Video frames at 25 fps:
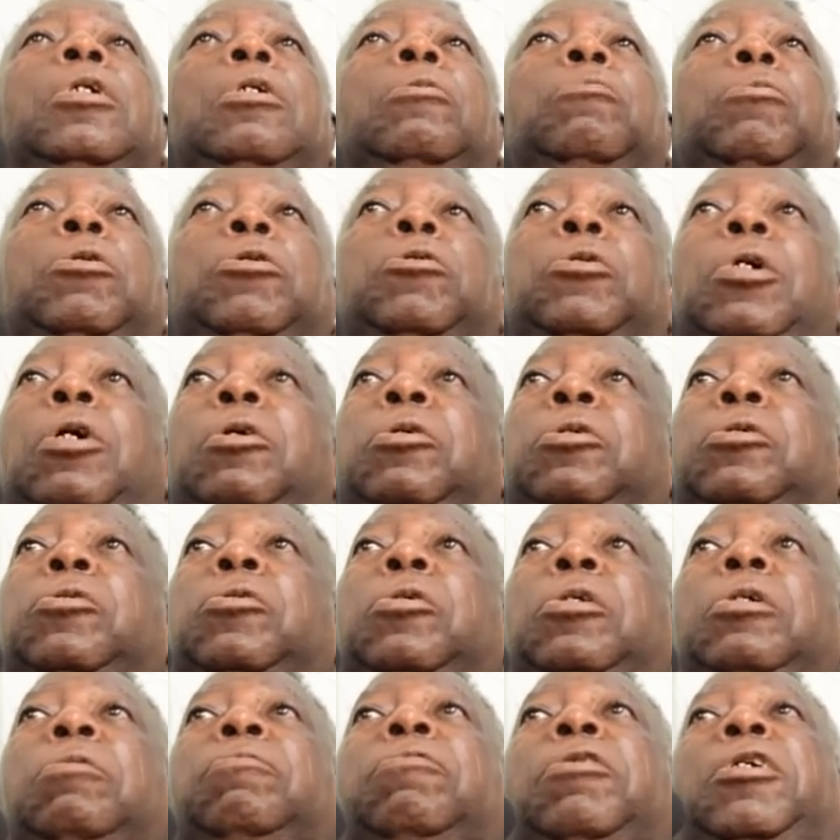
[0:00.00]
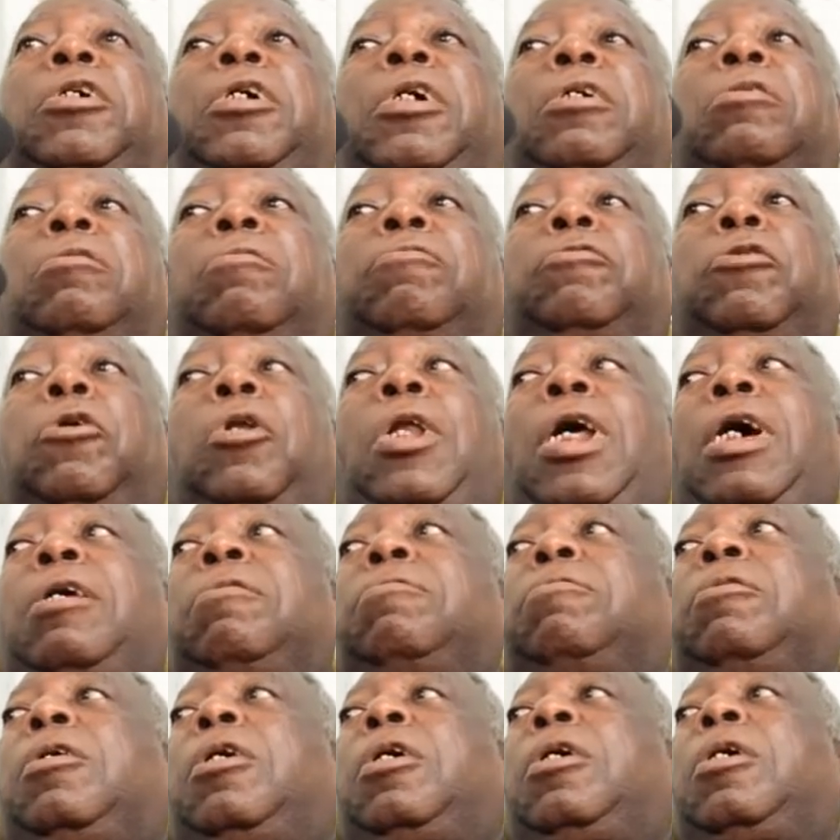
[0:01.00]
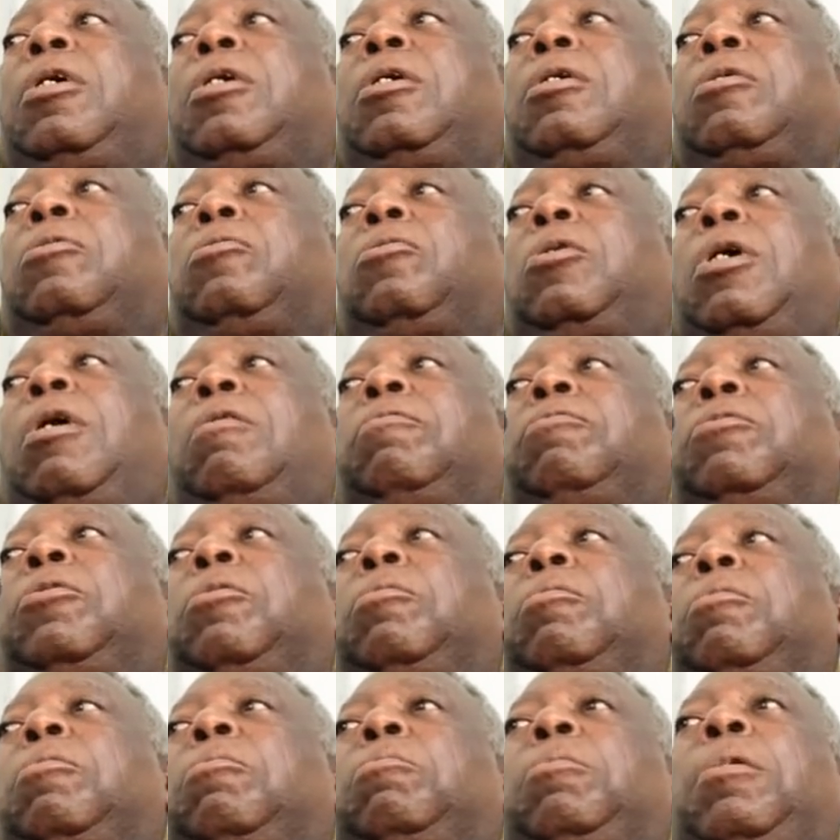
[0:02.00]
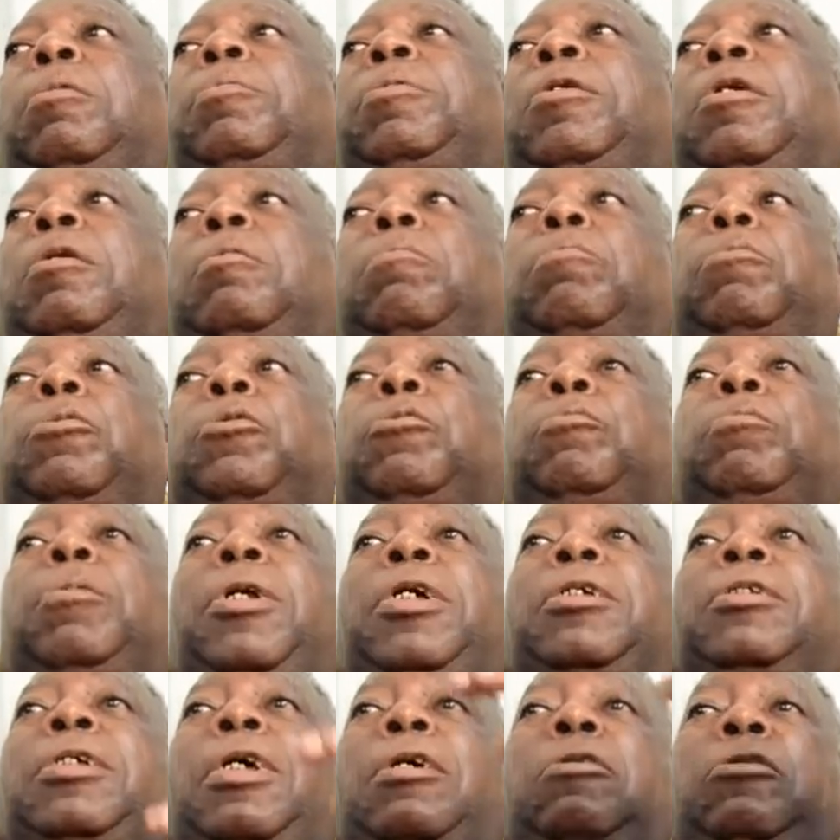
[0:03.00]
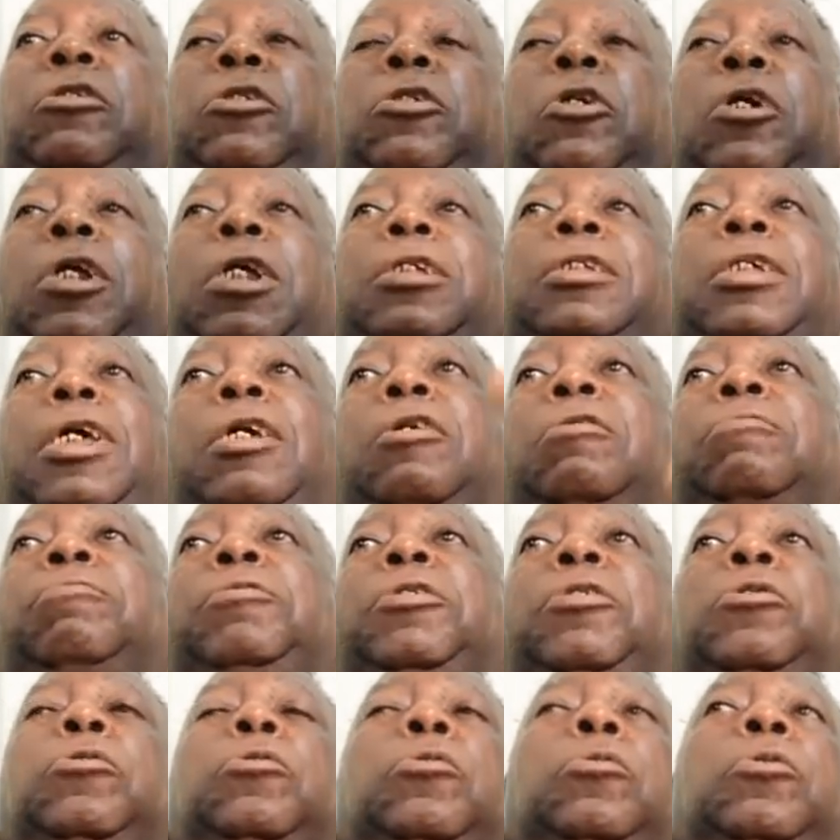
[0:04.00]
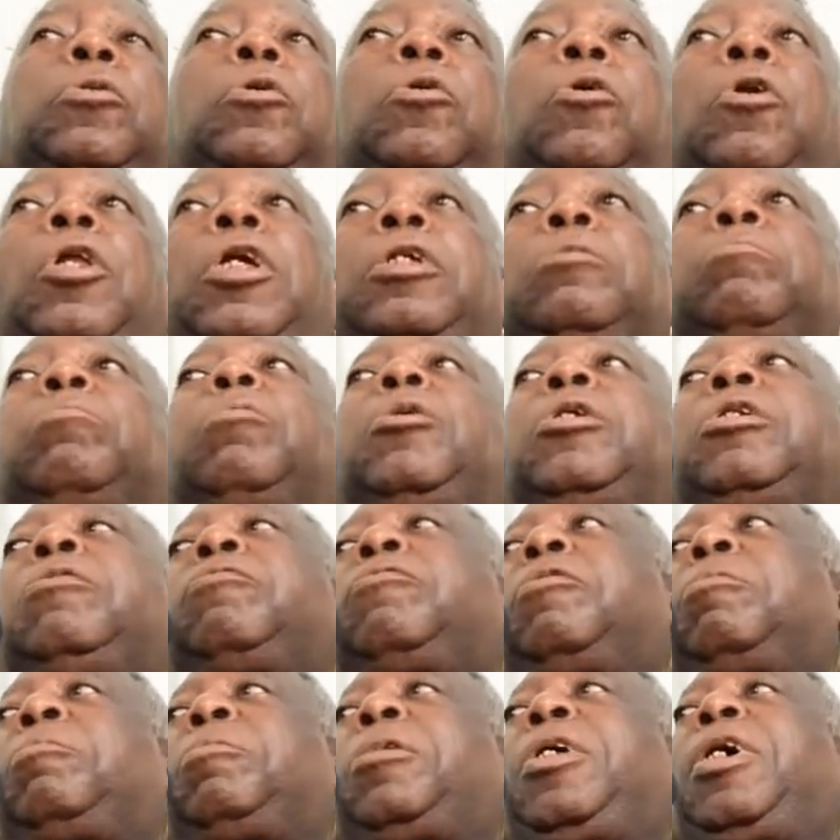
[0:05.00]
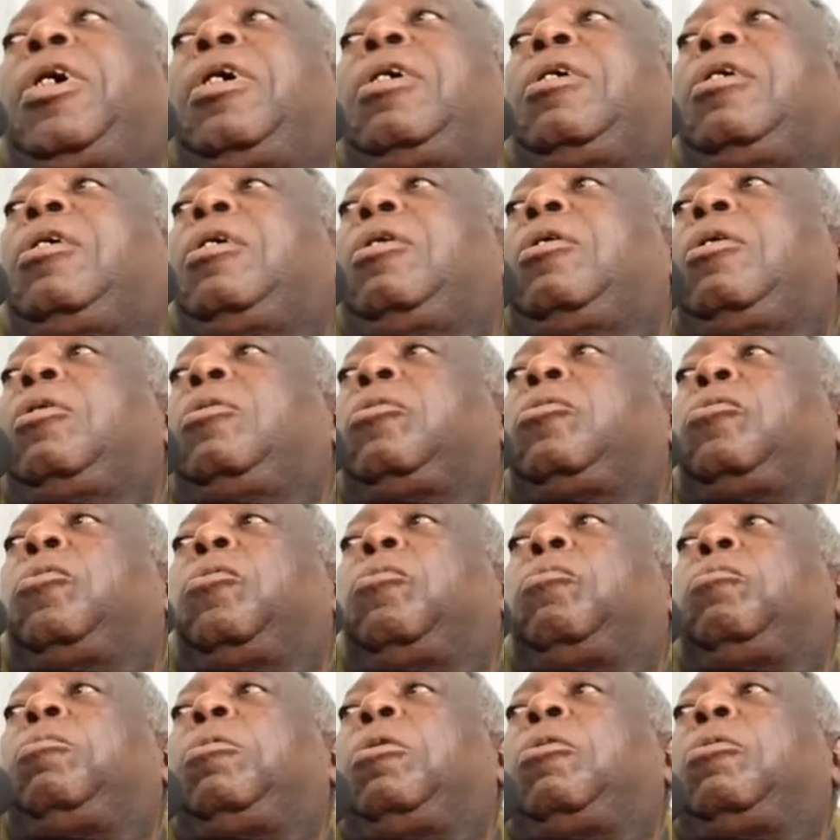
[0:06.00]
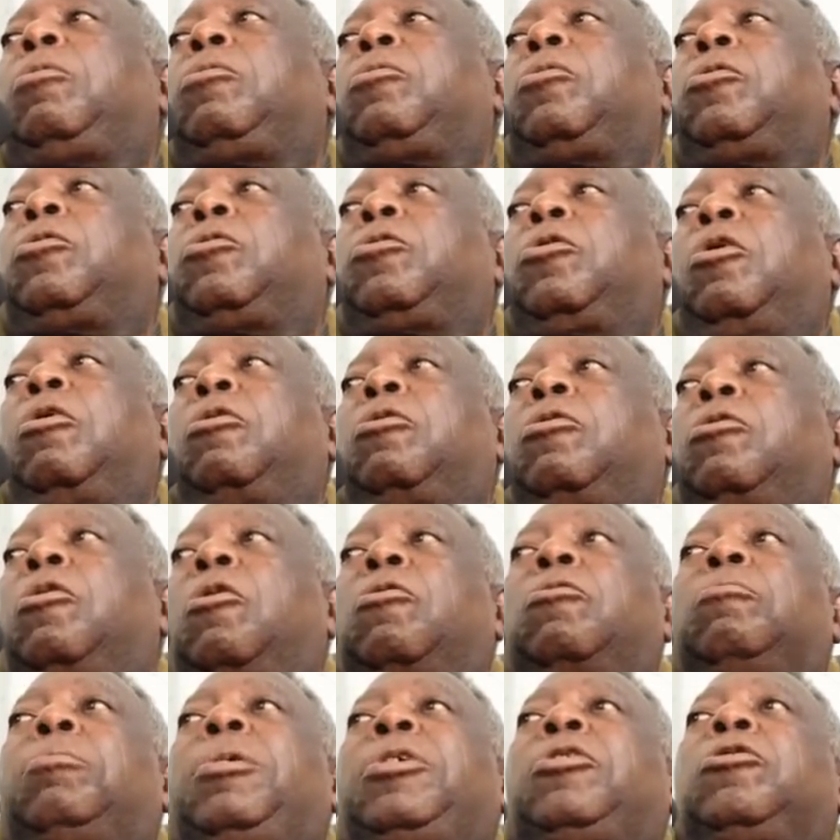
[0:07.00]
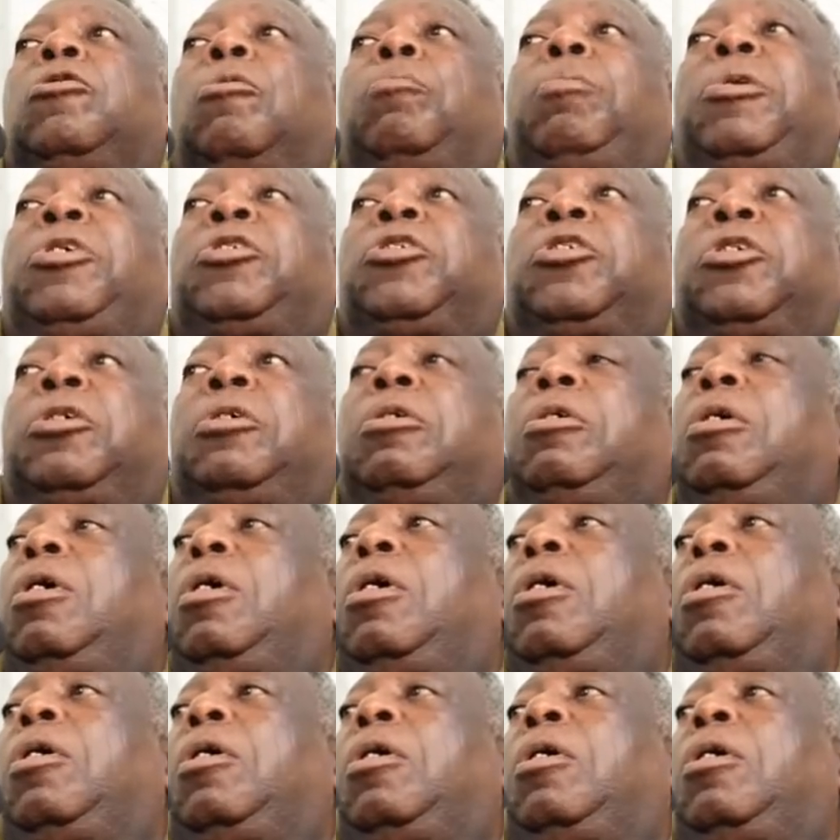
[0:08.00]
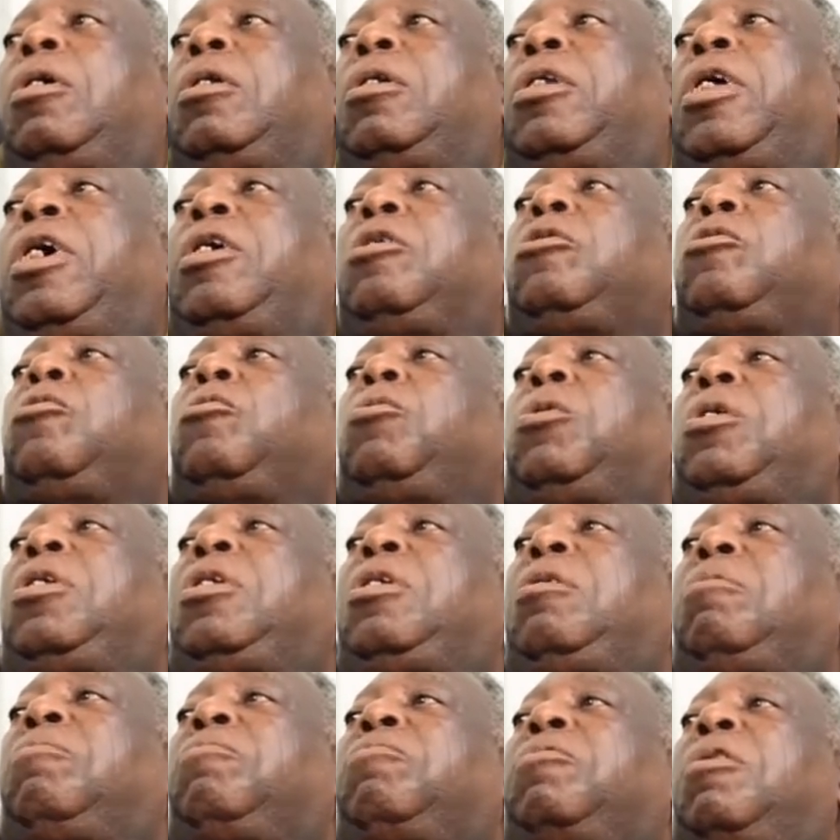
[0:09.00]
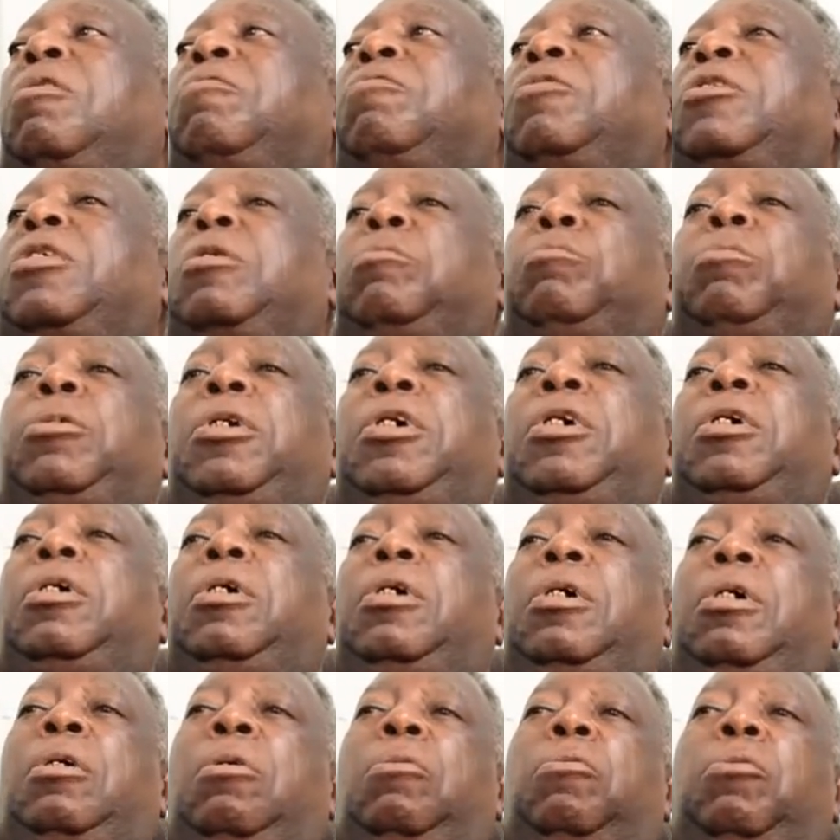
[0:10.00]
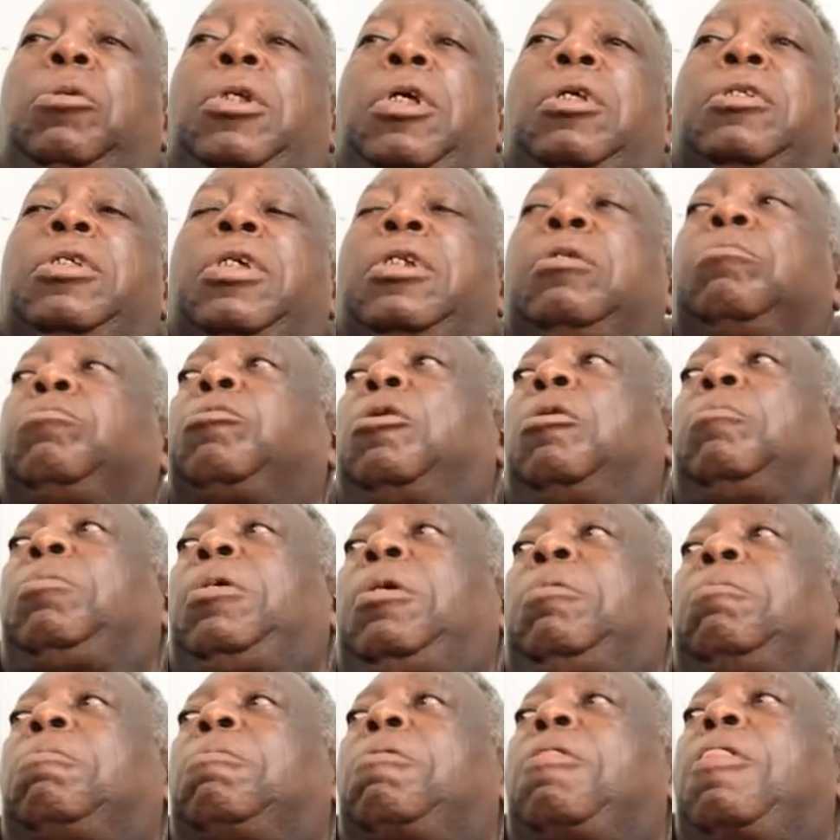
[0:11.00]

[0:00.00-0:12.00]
which you are going to live for the rest of your life. You are able to maybe a duplex, and the other side of it you collect money from there to augment your pension. Then you will live comfortably without any problem.